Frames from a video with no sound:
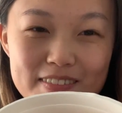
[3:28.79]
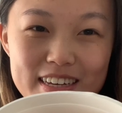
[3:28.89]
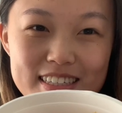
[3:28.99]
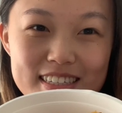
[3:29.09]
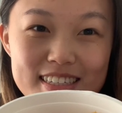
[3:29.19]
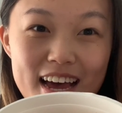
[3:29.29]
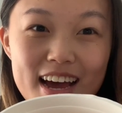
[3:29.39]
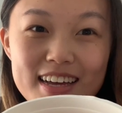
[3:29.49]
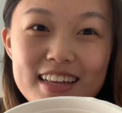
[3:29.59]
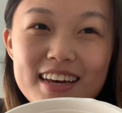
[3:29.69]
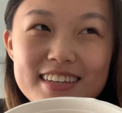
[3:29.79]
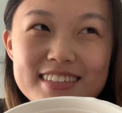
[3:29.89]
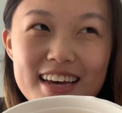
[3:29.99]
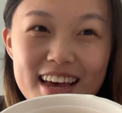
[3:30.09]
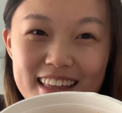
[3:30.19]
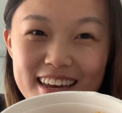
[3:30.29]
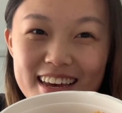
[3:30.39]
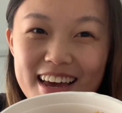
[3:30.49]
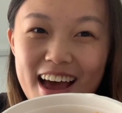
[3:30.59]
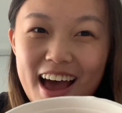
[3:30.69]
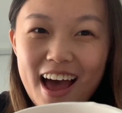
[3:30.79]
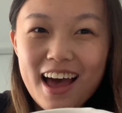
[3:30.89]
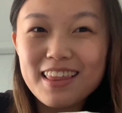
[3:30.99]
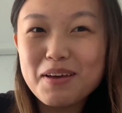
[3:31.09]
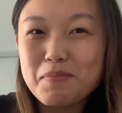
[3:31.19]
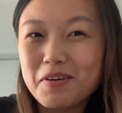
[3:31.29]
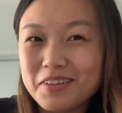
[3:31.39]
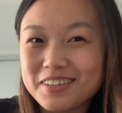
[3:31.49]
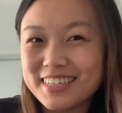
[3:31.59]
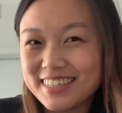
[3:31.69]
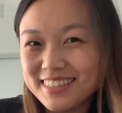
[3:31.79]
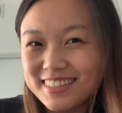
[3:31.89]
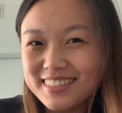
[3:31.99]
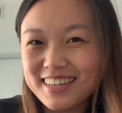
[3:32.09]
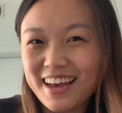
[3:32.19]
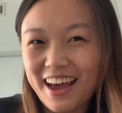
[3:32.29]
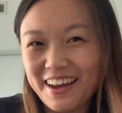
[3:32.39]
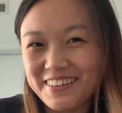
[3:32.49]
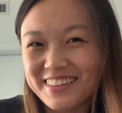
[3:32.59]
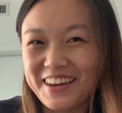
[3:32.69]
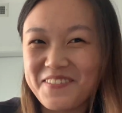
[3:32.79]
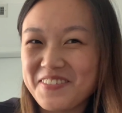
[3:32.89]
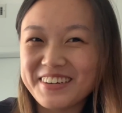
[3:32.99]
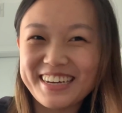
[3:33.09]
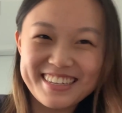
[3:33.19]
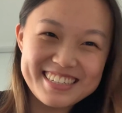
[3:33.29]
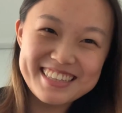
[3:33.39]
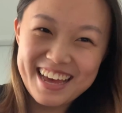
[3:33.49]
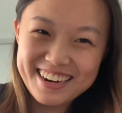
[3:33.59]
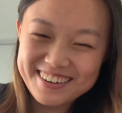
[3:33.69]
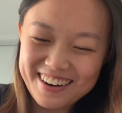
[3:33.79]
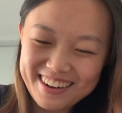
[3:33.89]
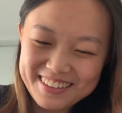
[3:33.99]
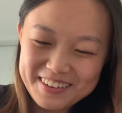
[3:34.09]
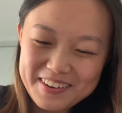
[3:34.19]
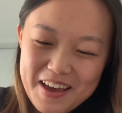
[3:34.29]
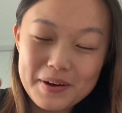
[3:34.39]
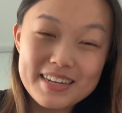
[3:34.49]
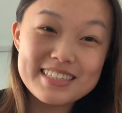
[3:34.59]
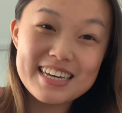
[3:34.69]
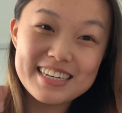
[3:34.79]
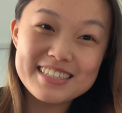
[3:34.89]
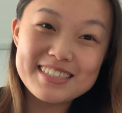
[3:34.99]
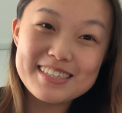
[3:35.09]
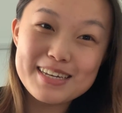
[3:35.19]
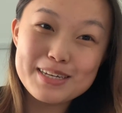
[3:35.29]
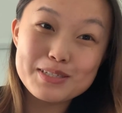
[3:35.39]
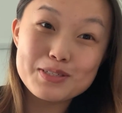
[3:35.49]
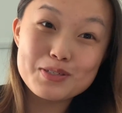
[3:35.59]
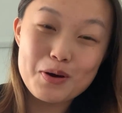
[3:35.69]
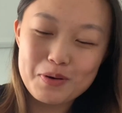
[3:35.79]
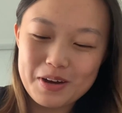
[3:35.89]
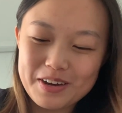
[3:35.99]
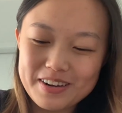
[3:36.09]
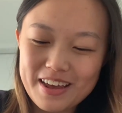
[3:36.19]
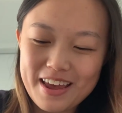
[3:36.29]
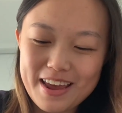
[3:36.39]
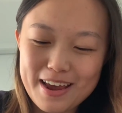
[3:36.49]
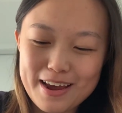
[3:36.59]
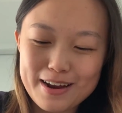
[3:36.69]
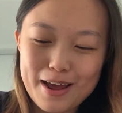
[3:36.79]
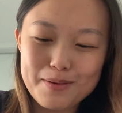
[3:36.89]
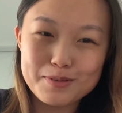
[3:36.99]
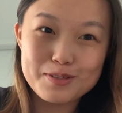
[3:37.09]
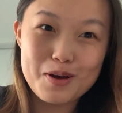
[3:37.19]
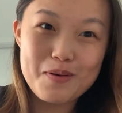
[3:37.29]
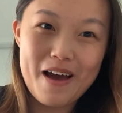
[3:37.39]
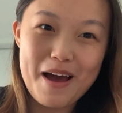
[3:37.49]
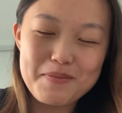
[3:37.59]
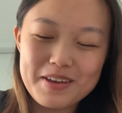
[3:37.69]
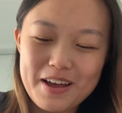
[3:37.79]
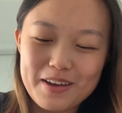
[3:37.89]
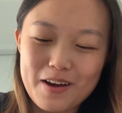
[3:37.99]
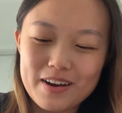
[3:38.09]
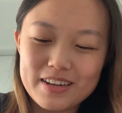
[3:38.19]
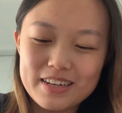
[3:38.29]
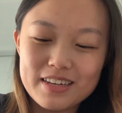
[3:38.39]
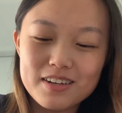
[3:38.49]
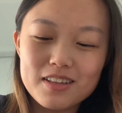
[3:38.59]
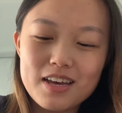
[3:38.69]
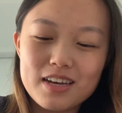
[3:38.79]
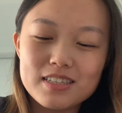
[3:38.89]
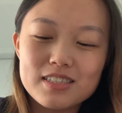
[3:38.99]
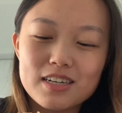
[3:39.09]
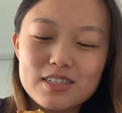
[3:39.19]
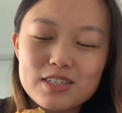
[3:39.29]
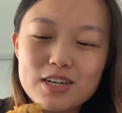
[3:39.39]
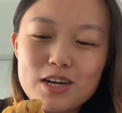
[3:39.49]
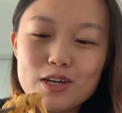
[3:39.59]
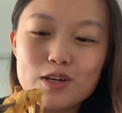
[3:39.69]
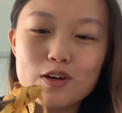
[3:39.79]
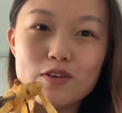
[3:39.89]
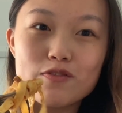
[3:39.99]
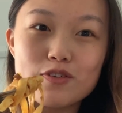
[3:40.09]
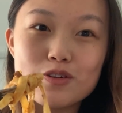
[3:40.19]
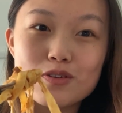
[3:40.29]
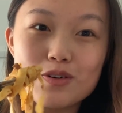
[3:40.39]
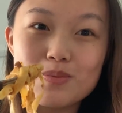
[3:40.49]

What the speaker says: It's tagliatelle alla bolognese. I don't think I'm pronouncing that correctly, but it tastes so good, and I'm so happy I got it. Italy has such good food.